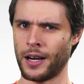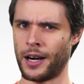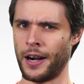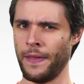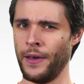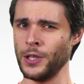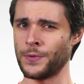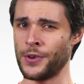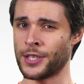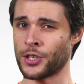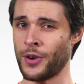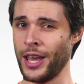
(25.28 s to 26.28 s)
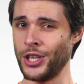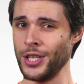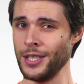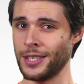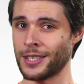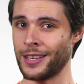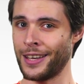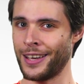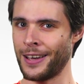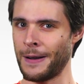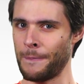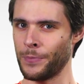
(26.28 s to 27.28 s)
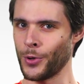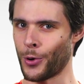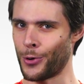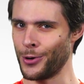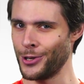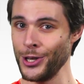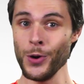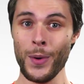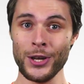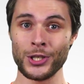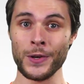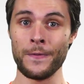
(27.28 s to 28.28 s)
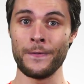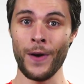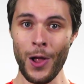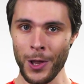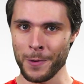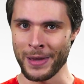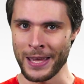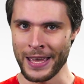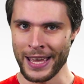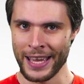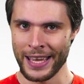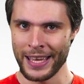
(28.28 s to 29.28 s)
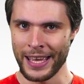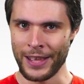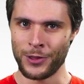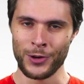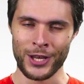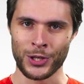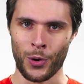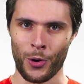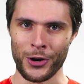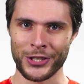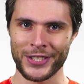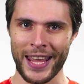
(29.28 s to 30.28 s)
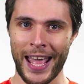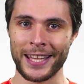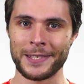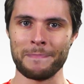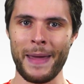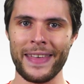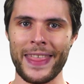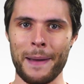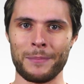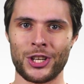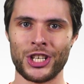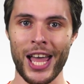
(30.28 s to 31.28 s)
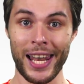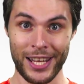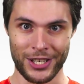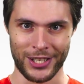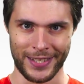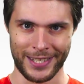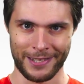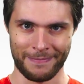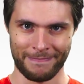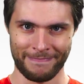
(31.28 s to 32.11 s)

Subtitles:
Are those frustrations? Or do you wish to follow me into this course and make them challenges?